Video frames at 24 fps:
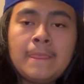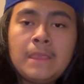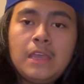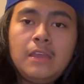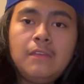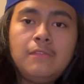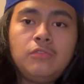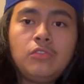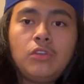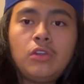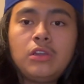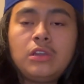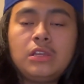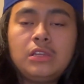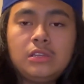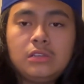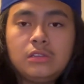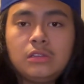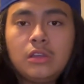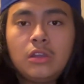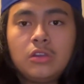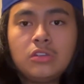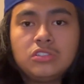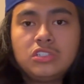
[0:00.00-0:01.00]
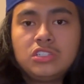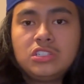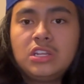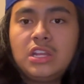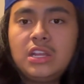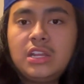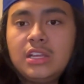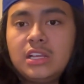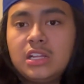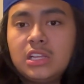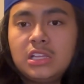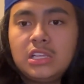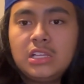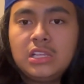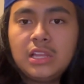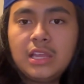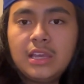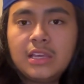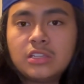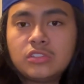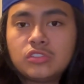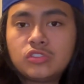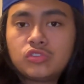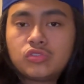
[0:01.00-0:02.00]
if you already are genetically
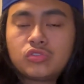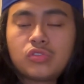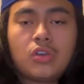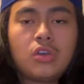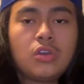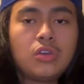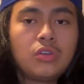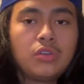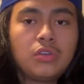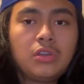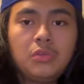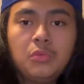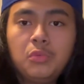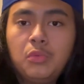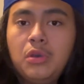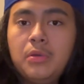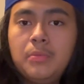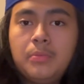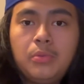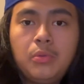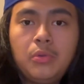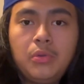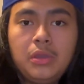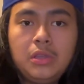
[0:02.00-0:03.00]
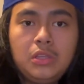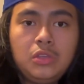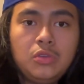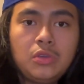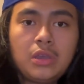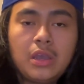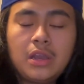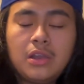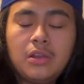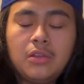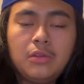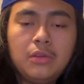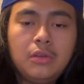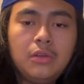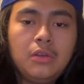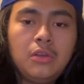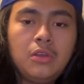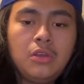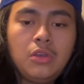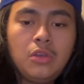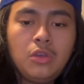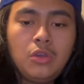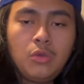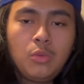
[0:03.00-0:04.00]
like stronger in one point, you kind of
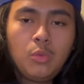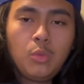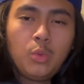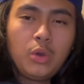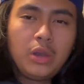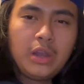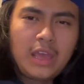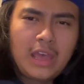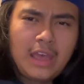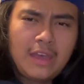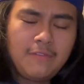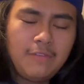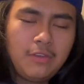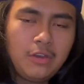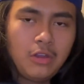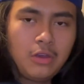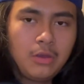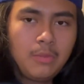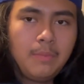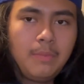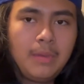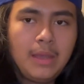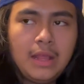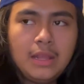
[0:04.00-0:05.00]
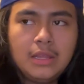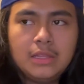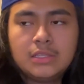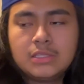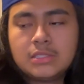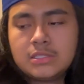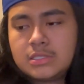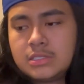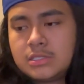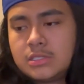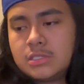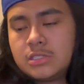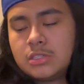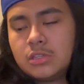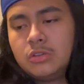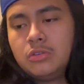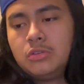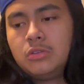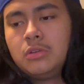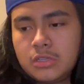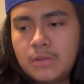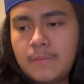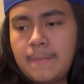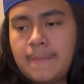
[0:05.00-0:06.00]
want to have it all balanced. So
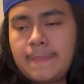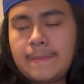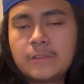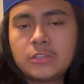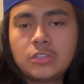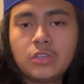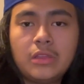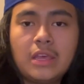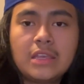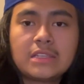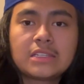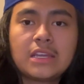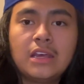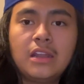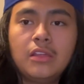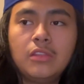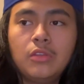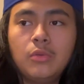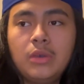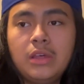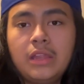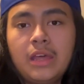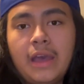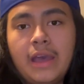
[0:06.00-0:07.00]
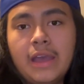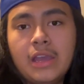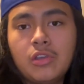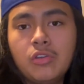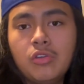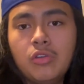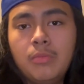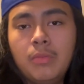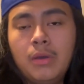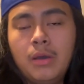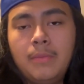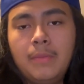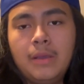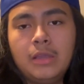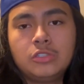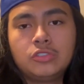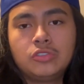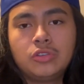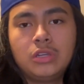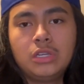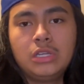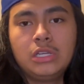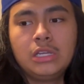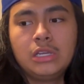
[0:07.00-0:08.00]
that's kind of the way that I go about my
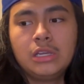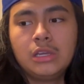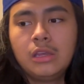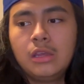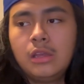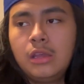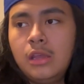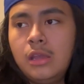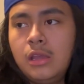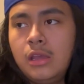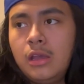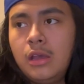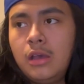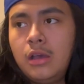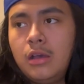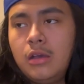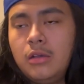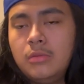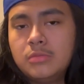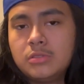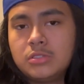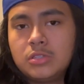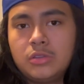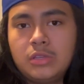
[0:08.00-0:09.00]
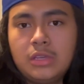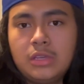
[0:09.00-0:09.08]
training. So